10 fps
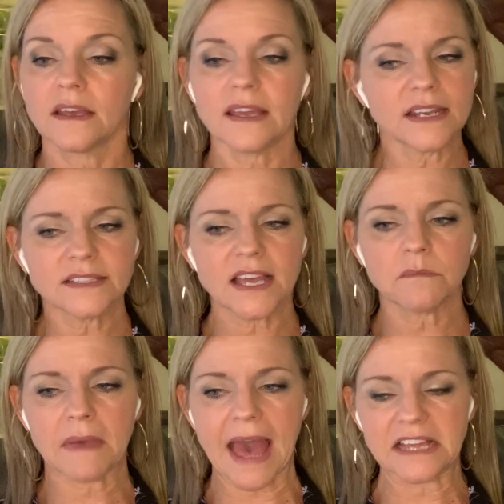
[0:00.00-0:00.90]
He didn't
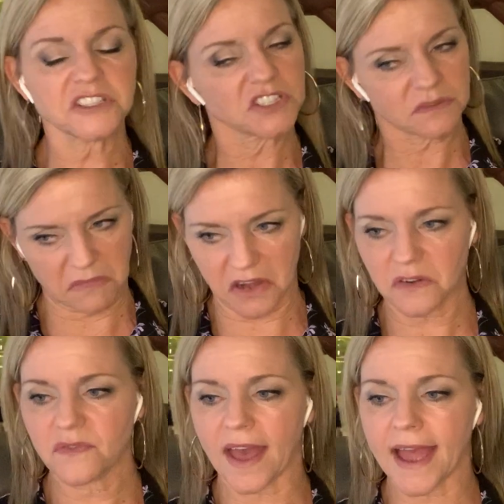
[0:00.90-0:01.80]
sound mad, just matter
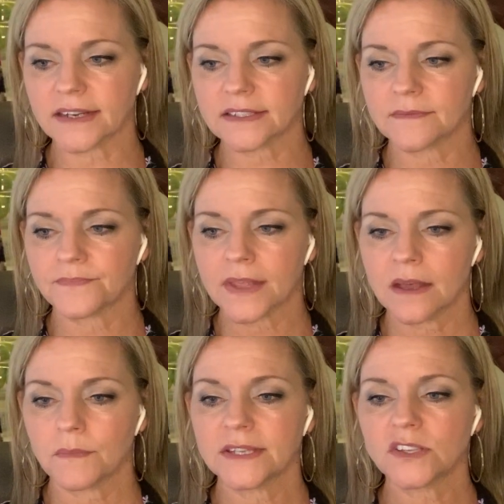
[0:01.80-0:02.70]
of fact.
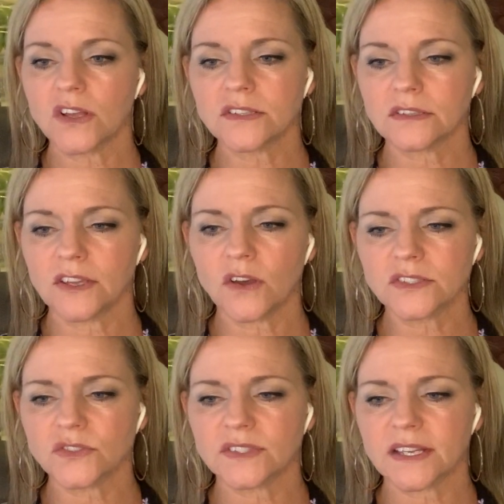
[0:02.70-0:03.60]
But he
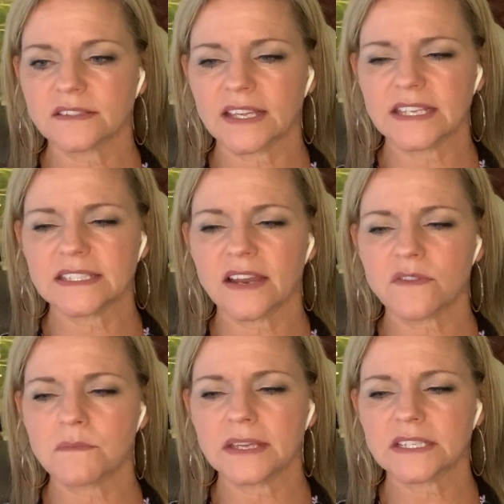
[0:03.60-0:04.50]
also sounds like he's never
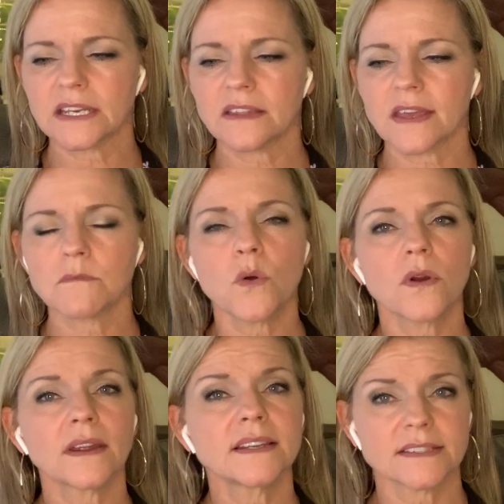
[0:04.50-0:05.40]
meant anything
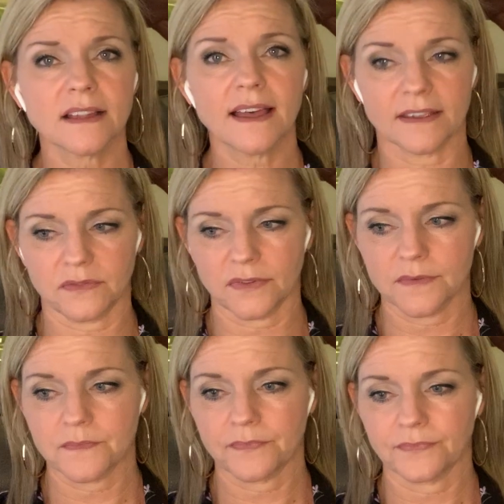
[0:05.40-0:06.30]
more in his life.
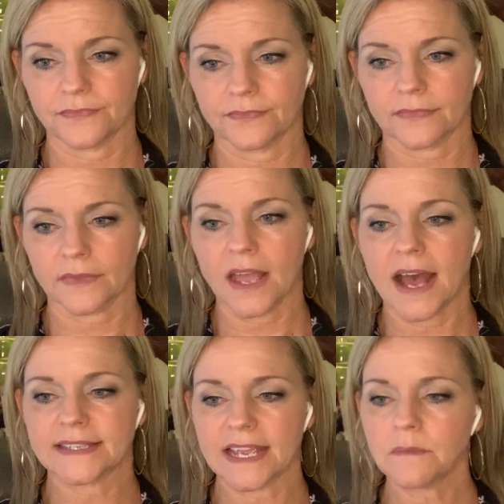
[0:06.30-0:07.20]

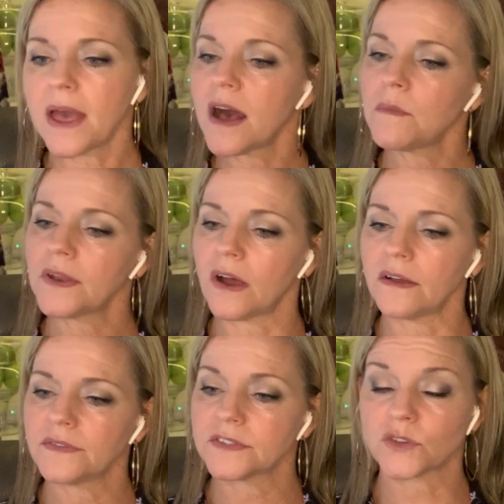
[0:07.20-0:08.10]
I take my helmet
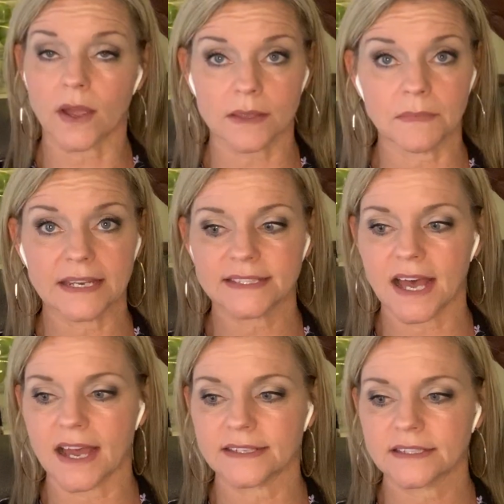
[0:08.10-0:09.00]
off so I can meet his
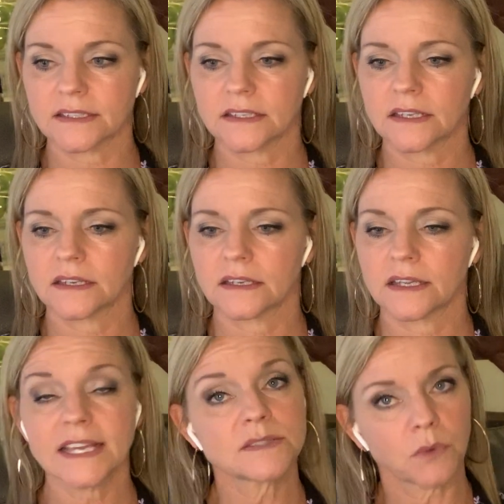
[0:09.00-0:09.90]
eyes.
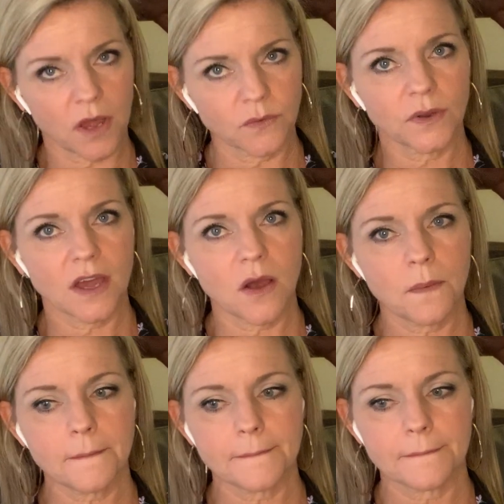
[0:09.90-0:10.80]
Is Bronwyn home?